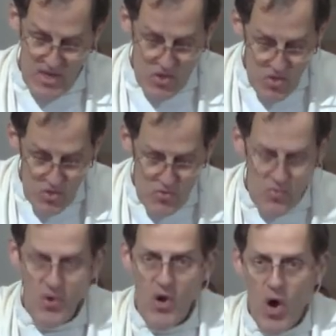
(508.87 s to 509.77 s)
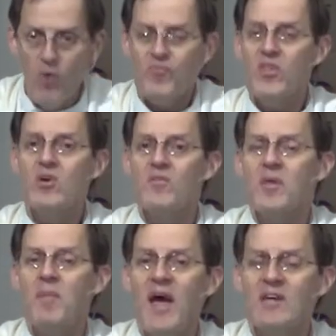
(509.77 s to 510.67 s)
You, hopefully, over the
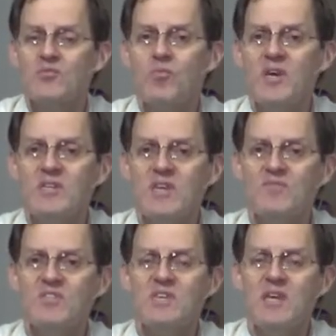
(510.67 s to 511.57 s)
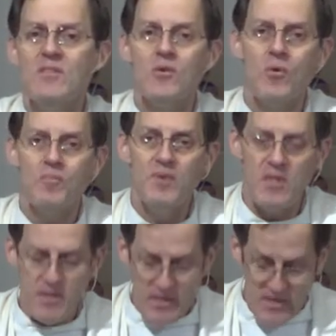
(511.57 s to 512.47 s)
past weeks, have seen the
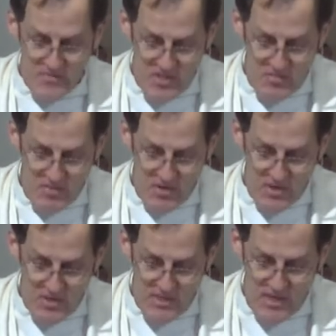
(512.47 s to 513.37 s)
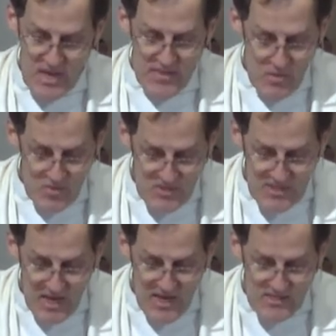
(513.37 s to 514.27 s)
nobility of spirit that
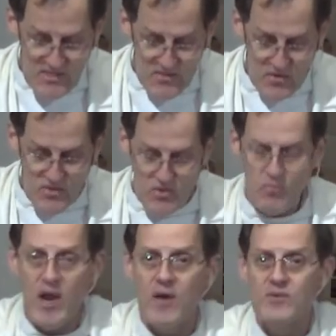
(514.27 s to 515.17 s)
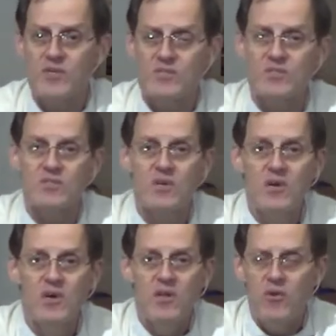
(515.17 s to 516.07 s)
resides in those around us,
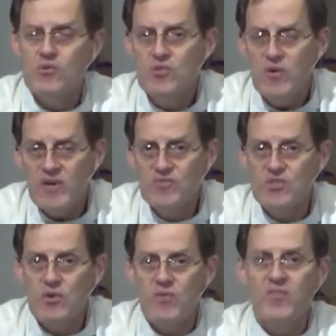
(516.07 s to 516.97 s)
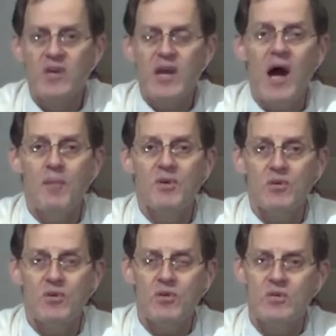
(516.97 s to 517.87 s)
those who have served the common
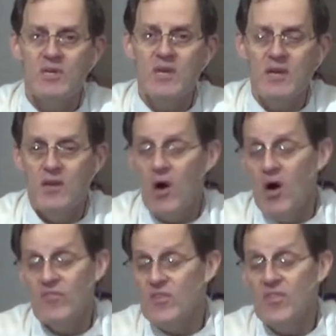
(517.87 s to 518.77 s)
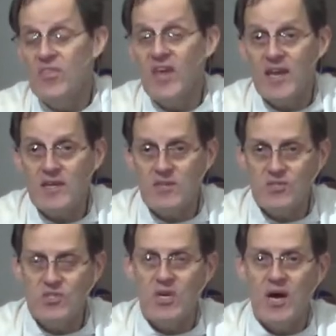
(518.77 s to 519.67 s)
good in often
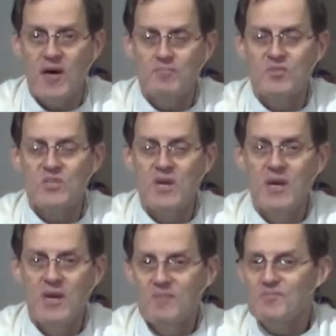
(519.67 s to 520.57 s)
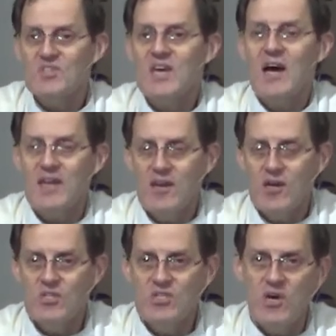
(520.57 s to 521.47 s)
thankless jobs, stocking our
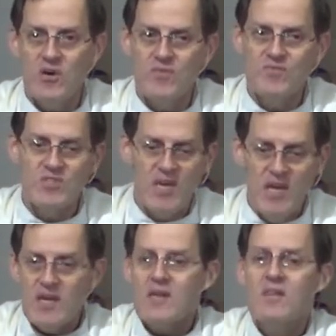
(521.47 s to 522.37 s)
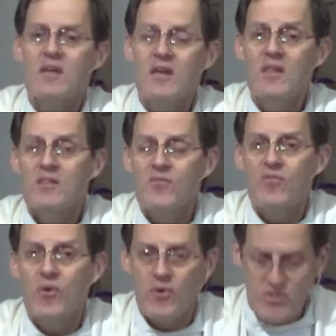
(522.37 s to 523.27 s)
shelves, cleaning the
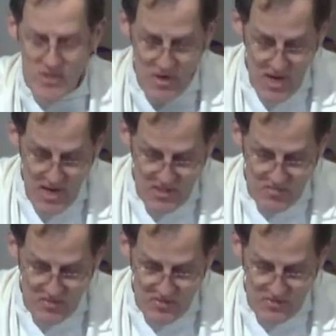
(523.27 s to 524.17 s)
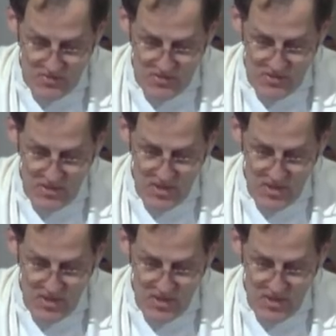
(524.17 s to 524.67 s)
floors in our hospitals,